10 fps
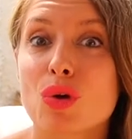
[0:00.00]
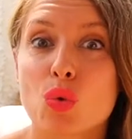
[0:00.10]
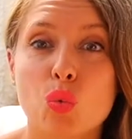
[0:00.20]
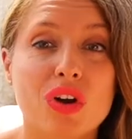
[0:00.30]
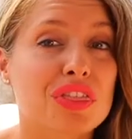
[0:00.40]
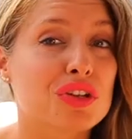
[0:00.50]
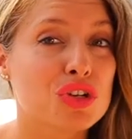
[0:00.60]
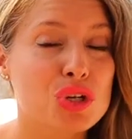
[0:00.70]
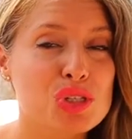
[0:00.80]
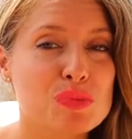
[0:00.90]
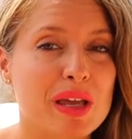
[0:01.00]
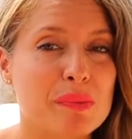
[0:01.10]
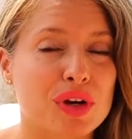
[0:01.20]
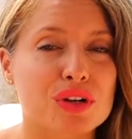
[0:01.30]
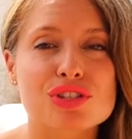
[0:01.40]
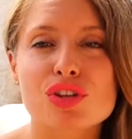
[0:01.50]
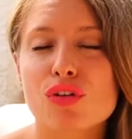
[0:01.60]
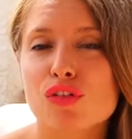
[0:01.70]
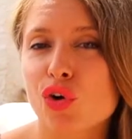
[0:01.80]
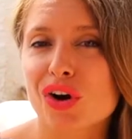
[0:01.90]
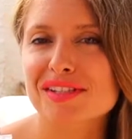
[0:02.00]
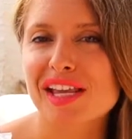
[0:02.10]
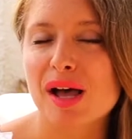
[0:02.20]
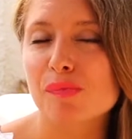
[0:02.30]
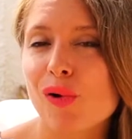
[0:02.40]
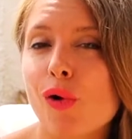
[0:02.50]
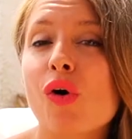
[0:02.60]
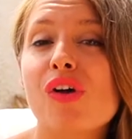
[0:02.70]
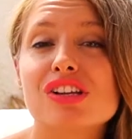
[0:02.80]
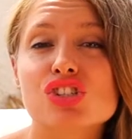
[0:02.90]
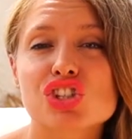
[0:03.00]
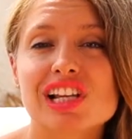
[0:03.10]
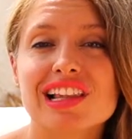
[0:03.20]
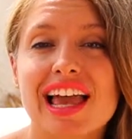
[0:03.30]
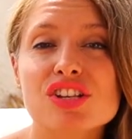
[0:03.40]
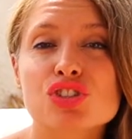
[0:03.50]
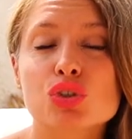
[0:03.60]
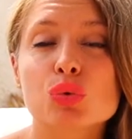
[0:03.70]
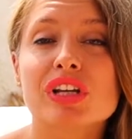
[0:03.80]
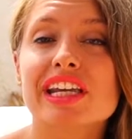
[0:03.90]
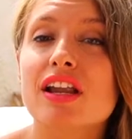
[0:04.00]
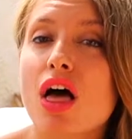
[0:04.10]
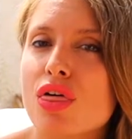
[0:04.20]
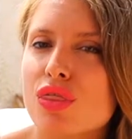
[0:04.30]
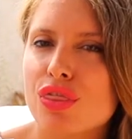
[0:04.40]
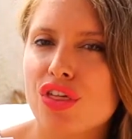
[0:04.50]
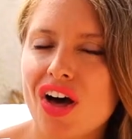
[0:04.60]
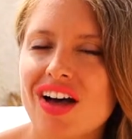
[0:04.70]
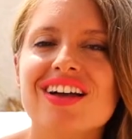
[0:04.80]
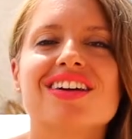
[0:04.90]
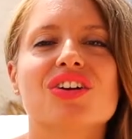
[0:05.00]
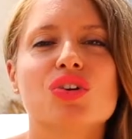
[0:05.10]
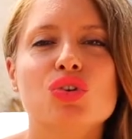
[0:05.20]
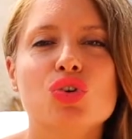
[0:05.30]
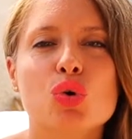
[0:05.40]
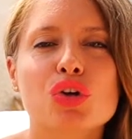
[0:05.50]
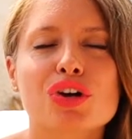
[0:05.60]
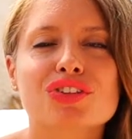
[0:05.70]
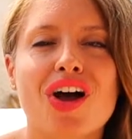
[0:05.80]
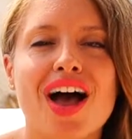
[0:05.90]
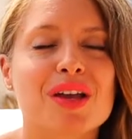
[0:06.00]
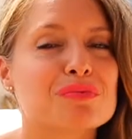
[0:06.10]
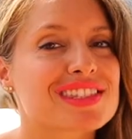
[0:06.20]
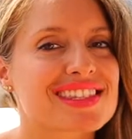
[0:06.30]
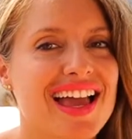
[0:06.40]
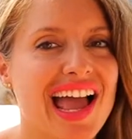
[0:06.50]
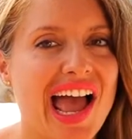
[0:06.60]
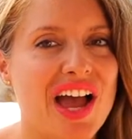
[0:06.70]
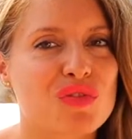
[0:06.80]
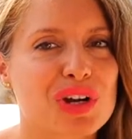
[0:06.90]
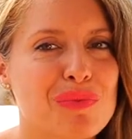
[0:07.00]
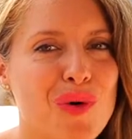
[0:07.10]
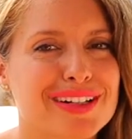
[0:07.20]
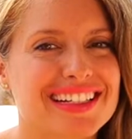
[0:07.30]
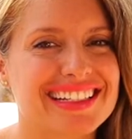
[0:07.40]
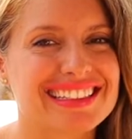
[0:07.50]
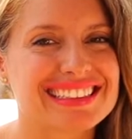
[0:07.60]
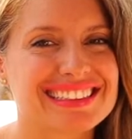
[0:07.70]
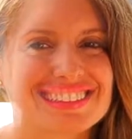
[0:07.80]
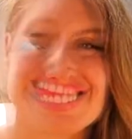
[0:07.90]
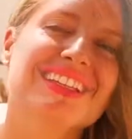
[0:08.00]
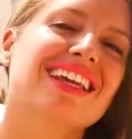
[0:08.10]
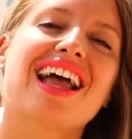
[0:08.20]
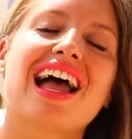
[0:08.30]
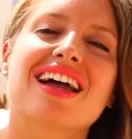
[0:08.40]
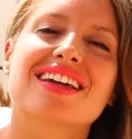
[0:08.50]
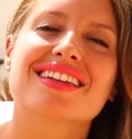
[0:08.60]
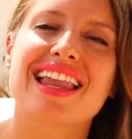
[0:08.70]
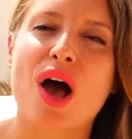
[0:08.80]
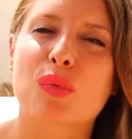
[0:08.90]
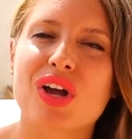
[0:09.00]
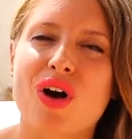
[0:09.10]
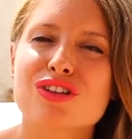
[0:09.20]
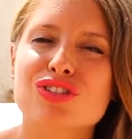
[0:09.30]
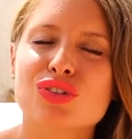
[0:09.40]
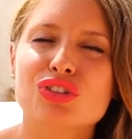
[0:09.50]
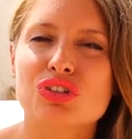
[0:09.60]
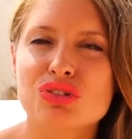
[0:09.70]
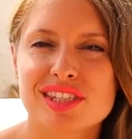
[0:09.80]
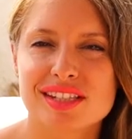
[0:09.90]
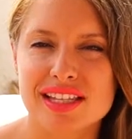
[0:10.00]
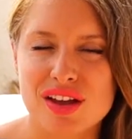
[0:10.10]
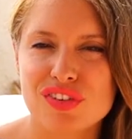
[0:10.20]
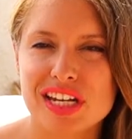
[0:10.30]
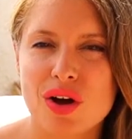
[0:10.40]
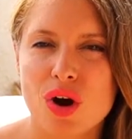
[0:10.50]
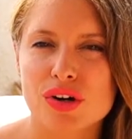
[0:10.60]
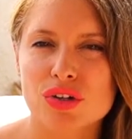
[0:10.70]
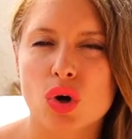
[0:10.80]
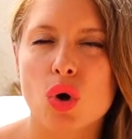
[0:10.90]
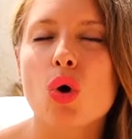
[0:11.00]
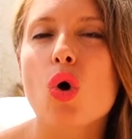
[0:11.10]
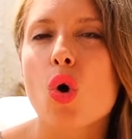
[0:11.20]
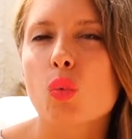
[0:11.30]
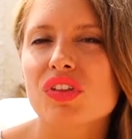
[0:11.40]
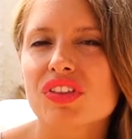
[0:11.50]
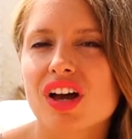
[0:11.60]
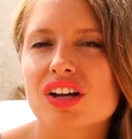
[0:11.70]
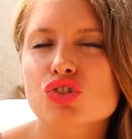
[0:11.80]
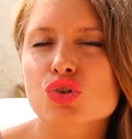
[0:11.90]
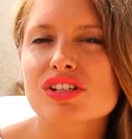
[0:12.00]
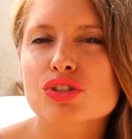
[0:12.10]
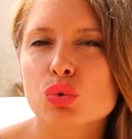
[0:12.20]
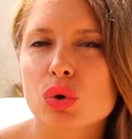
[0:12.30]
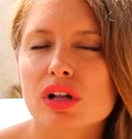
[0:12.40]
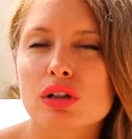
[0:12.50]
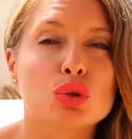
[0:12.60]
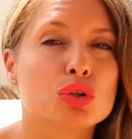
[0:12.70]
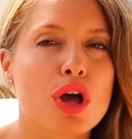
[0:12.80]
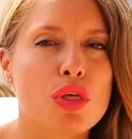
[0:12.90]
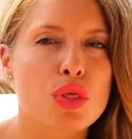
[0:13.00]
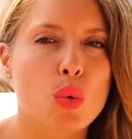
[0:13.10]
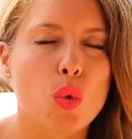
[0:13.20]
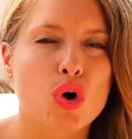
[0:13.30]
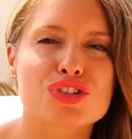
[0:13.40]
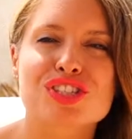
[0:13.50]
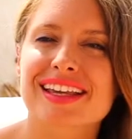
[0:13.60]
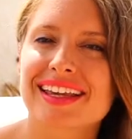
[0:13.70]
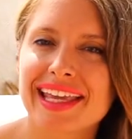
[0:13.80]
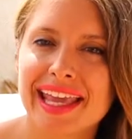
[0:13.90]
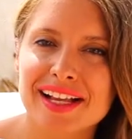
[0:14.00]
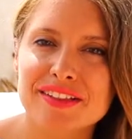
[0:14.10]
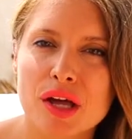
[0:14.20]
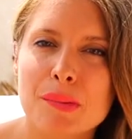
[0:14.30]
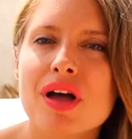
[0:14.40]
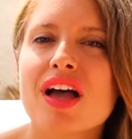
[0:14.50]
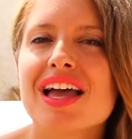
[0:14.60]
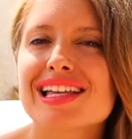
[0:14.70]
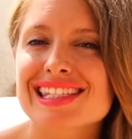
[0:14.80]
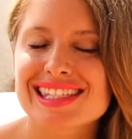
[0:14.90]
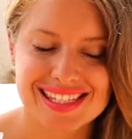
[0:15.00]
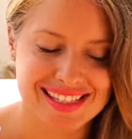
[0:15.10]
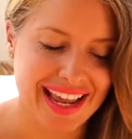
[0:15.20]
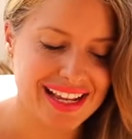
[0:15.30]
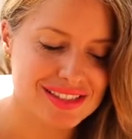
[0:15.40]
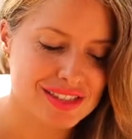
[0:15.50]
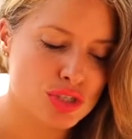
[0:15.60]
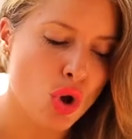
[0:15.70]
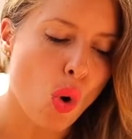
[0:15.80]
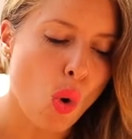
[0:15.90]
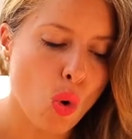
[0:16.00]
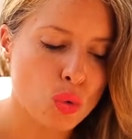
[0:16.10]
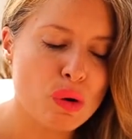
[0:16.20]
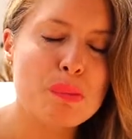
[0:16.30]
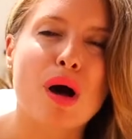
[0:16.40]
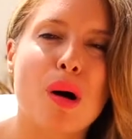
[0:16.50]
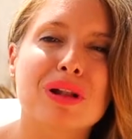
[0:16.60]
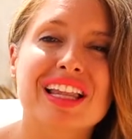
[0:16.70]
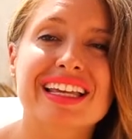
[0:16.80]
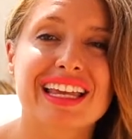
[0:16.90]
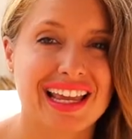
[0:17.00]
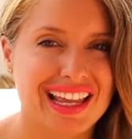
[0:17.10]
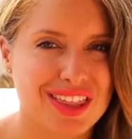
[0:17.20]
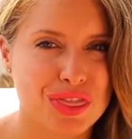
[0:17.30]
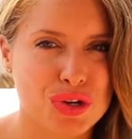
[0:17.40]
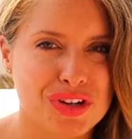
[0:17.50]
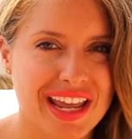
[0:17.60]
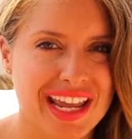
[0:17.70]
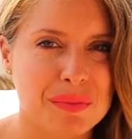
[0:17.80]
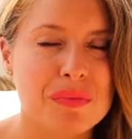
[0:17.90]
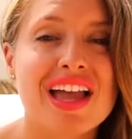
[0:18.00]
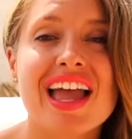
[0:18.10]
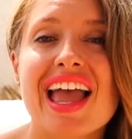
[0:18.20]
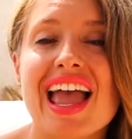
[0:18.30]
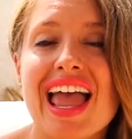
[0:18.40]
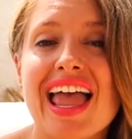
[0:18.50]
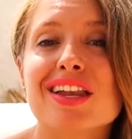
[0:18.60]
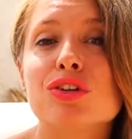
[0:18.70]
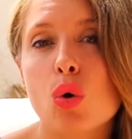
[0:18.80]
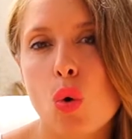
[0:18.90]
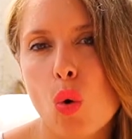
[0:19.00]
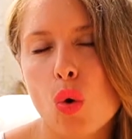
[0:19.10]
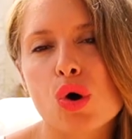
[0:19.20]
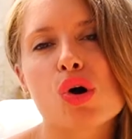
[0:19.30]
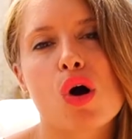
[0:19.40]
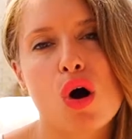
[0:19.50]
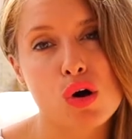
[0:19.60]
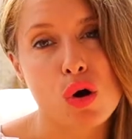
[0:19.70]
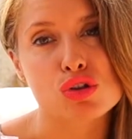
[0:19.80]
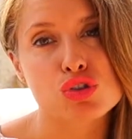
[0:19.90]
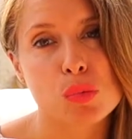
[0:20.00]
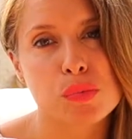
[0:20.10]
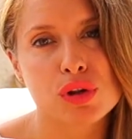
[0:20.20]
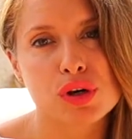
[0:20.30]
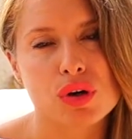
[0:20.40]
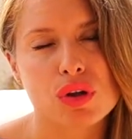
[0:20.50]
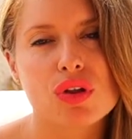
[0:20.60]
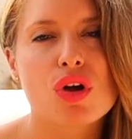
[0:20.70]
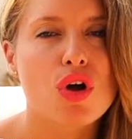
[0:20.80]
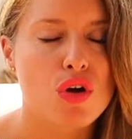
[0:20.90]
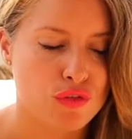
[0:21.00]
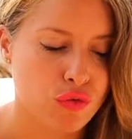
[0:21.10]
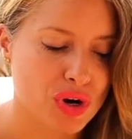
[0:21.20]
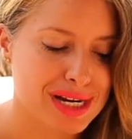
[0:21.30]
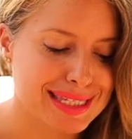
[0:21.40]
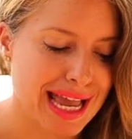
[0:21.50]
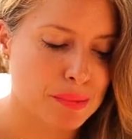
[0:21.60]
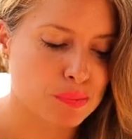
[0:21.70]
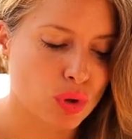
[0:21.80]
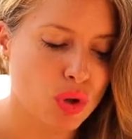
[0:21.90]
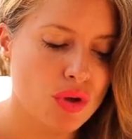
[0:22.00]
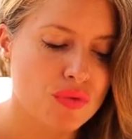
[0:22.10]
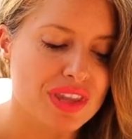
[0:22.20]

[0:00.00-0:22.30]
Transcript: With newspapers, for example, she likes to read the New York Times every morning. Now, we also use the definite article with countries who include the words kingdom, states, or republic in their name, and or are also plural. For example,